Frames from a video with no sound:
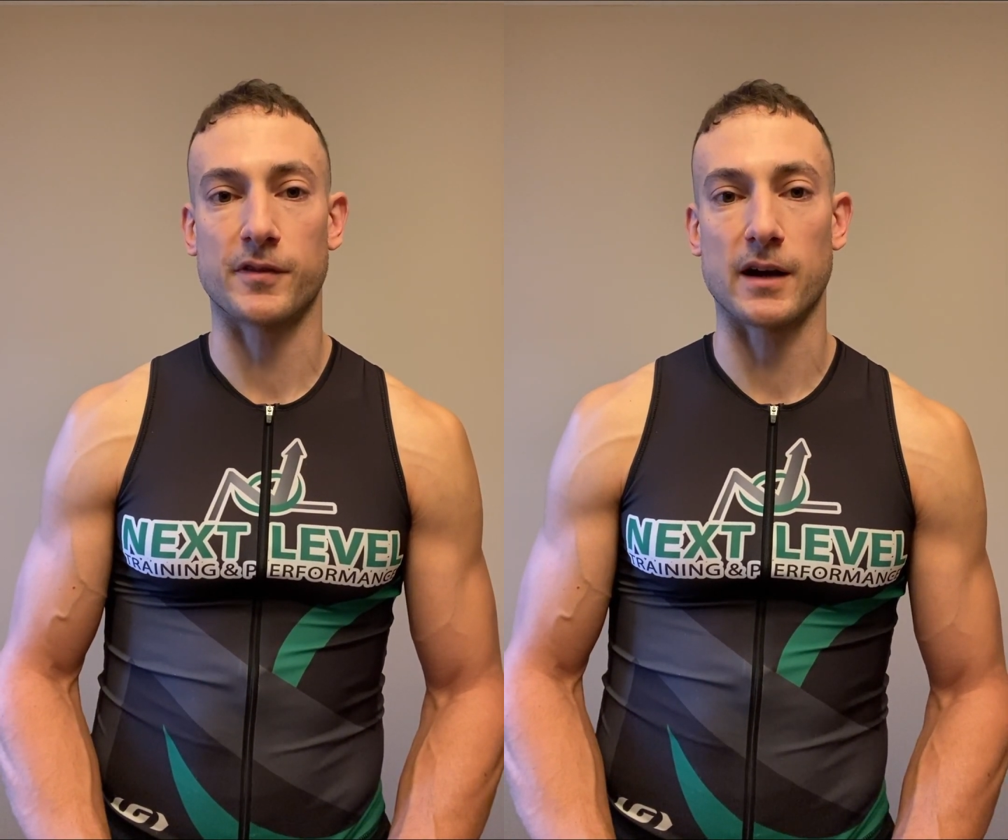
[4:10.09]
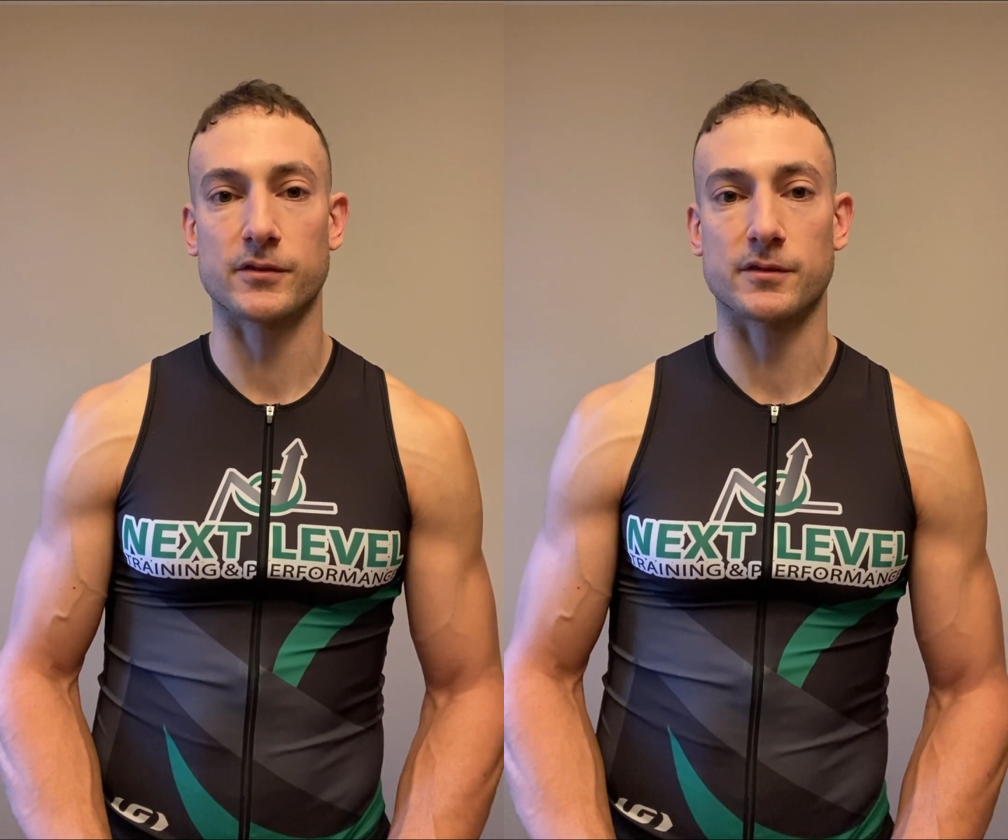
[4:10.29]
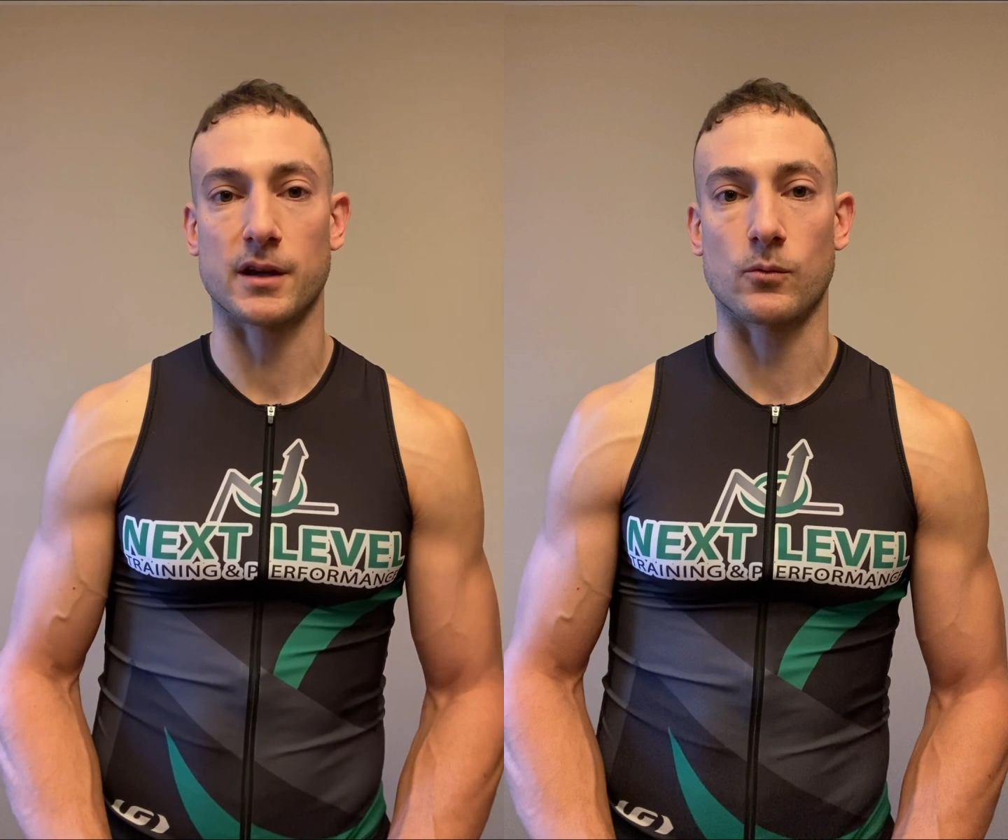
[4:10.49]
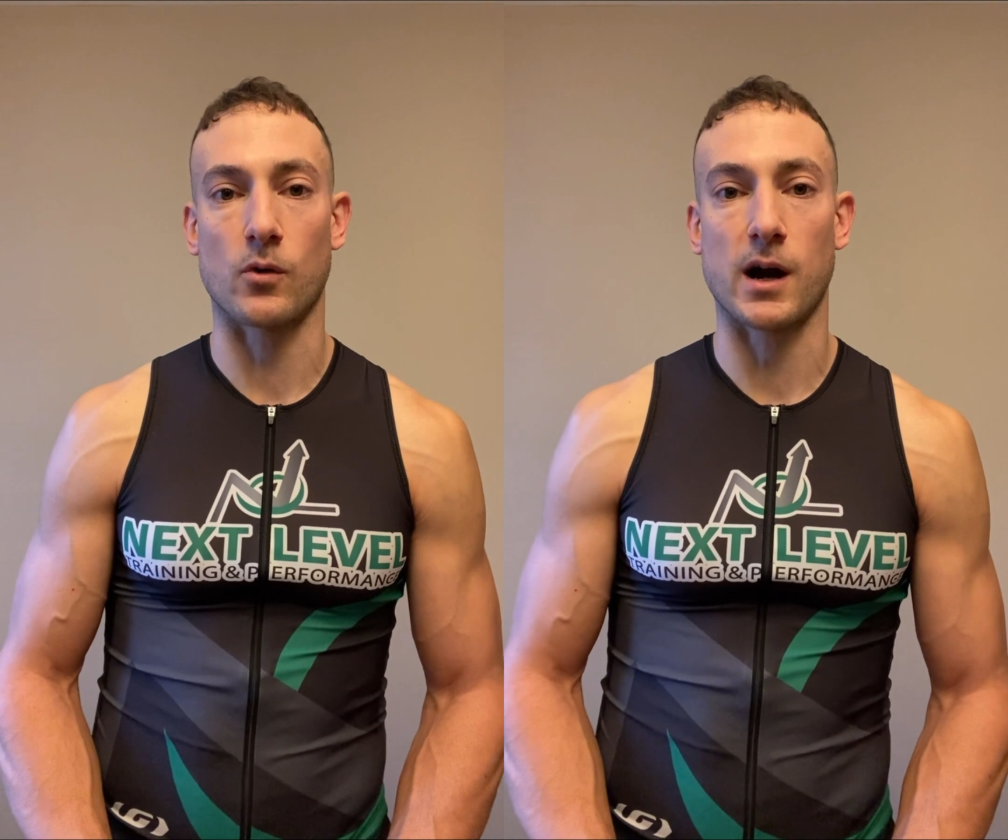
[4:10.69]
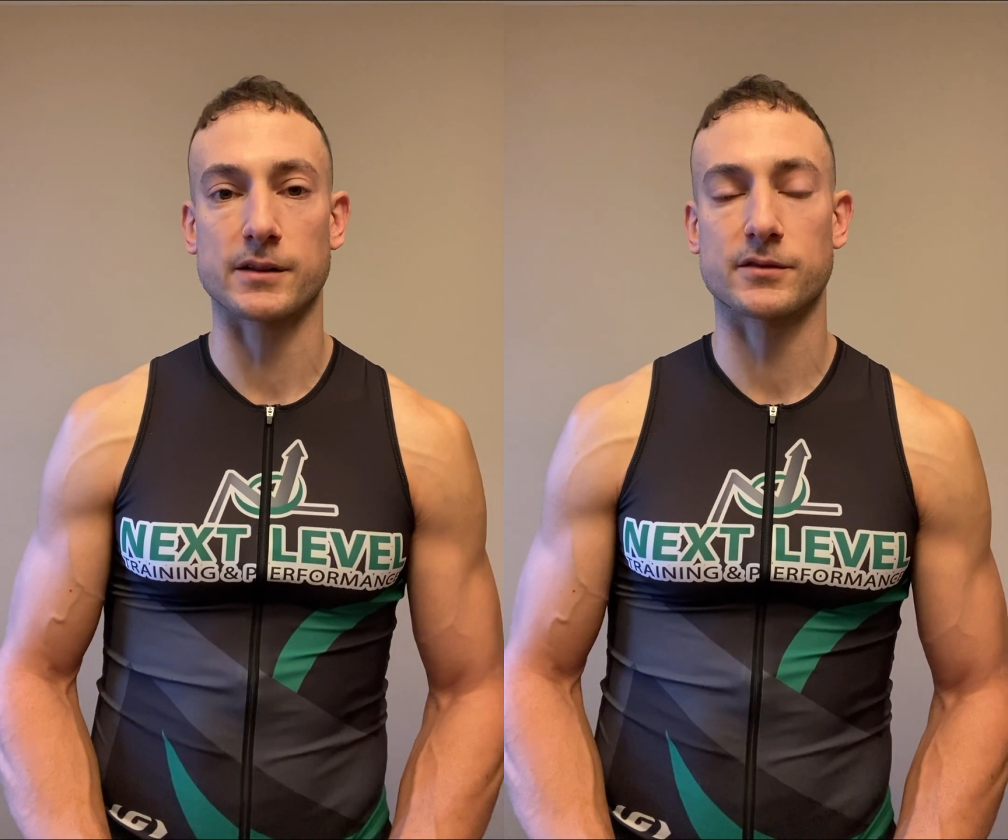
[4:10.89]
5 to 10
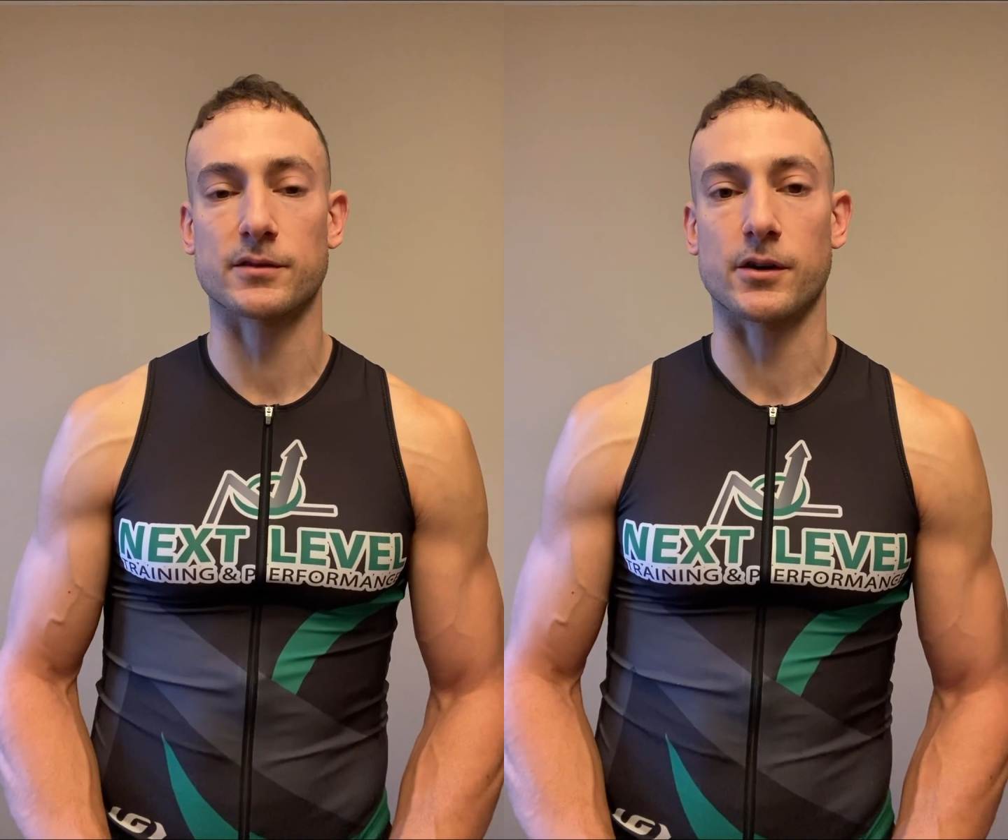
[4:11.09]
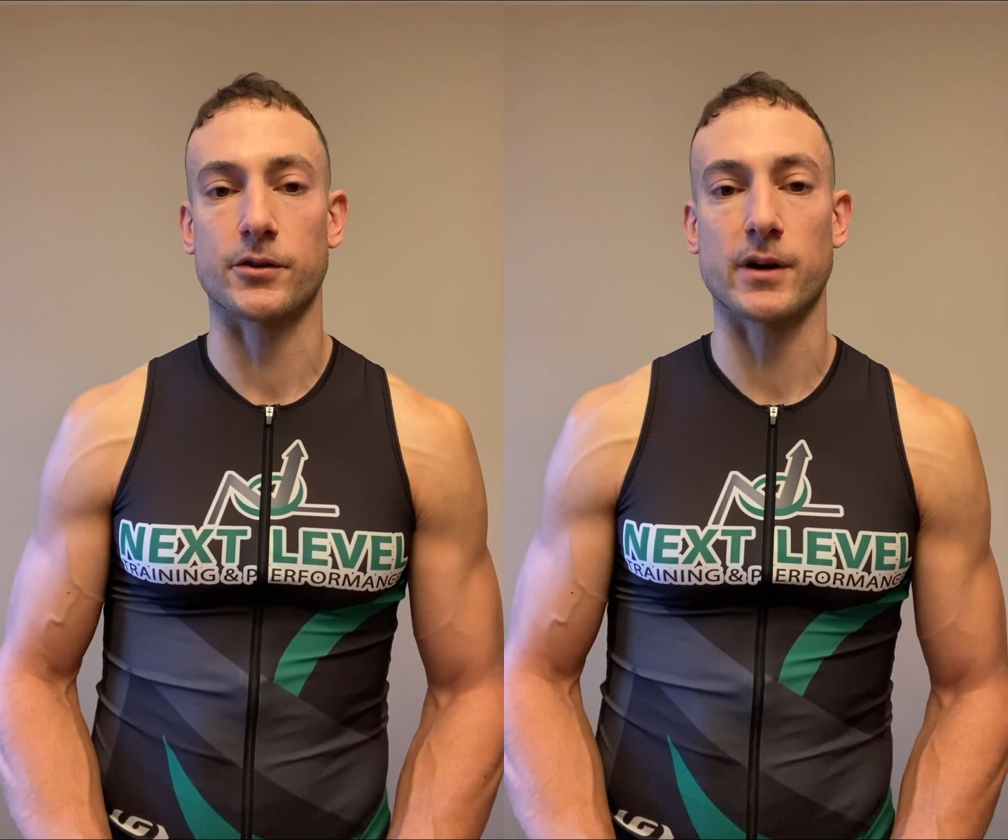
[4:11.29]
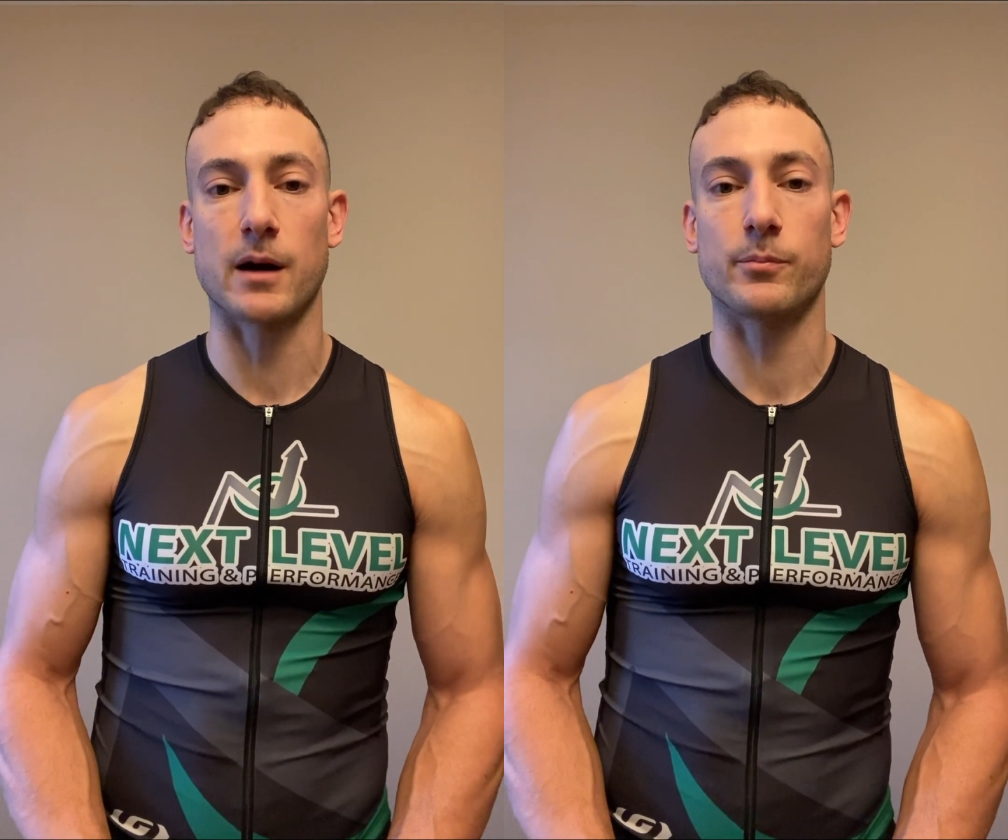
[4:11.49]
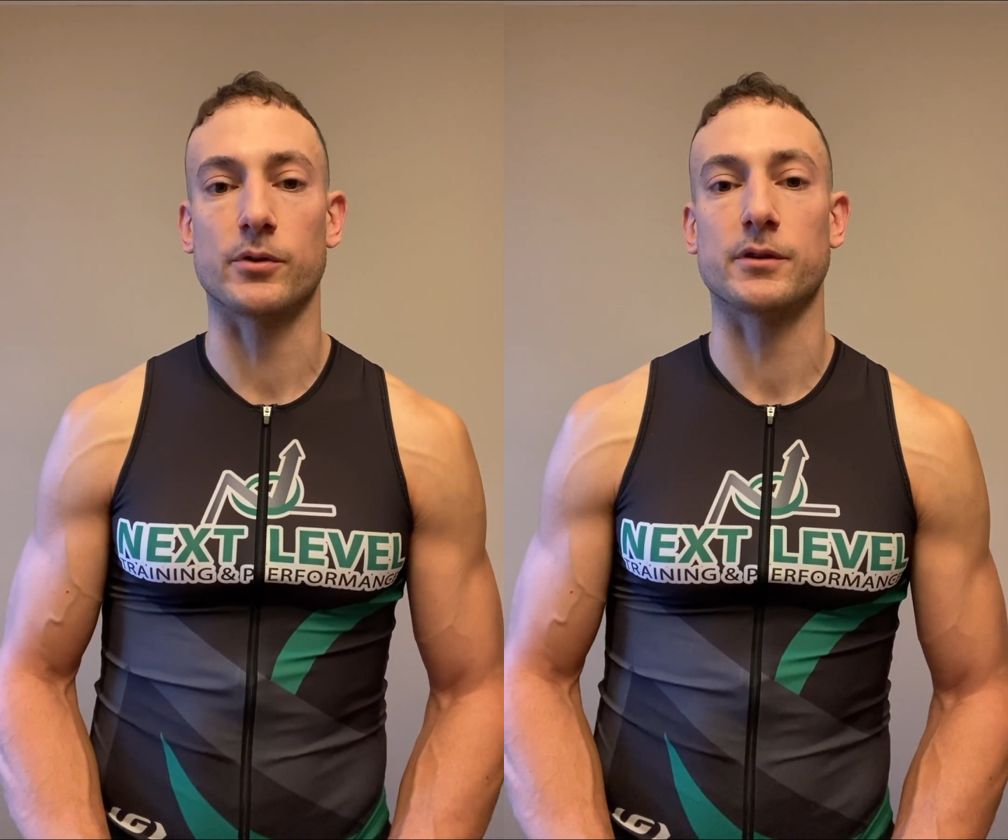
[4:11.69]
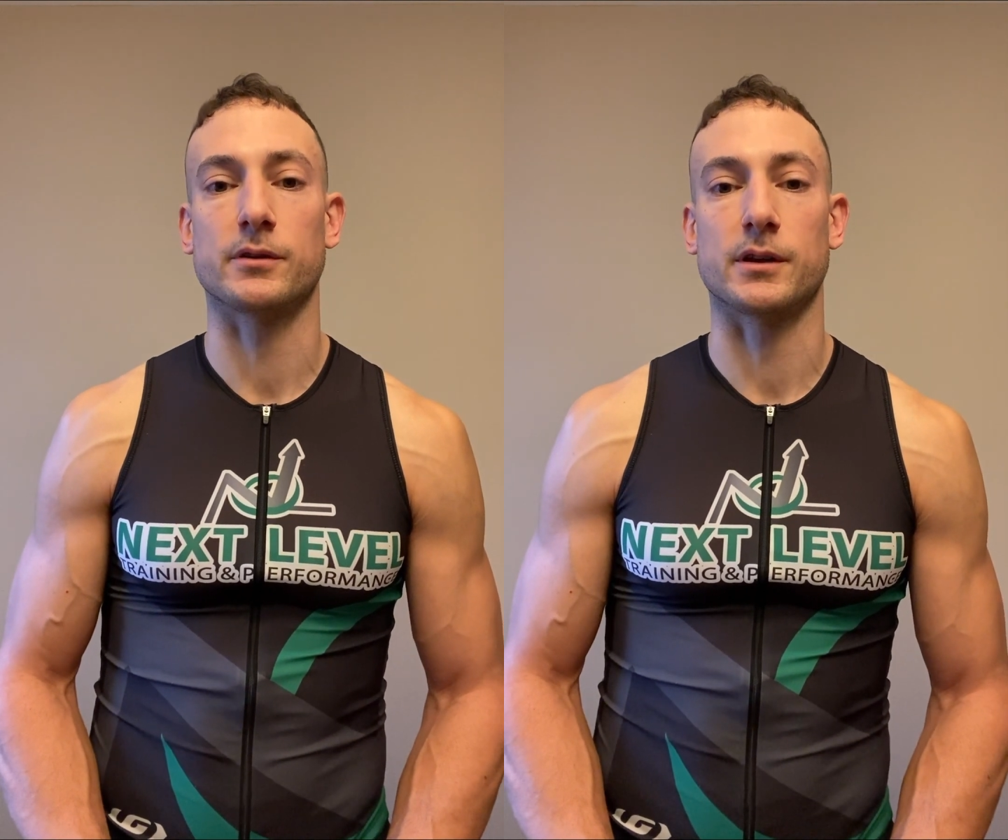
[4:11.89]
watts on your output,